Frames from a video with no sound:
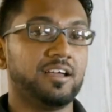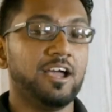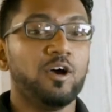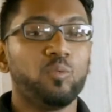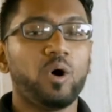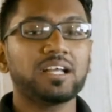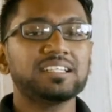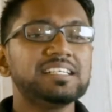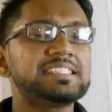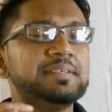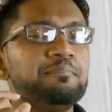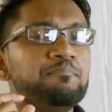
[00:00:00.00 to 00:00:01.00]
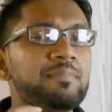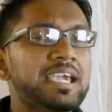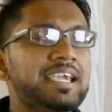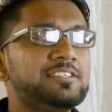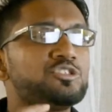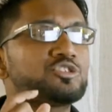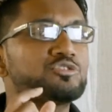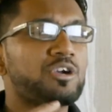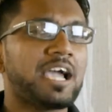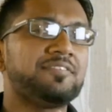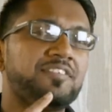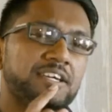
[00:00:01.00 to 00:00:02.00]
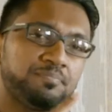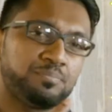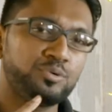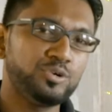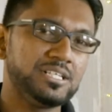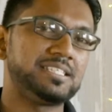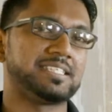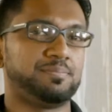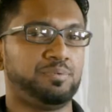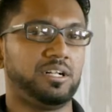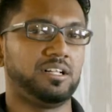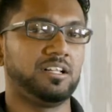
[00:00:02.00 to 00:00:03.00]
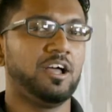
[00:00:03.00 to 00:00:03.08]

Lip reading: What is the main driving principle?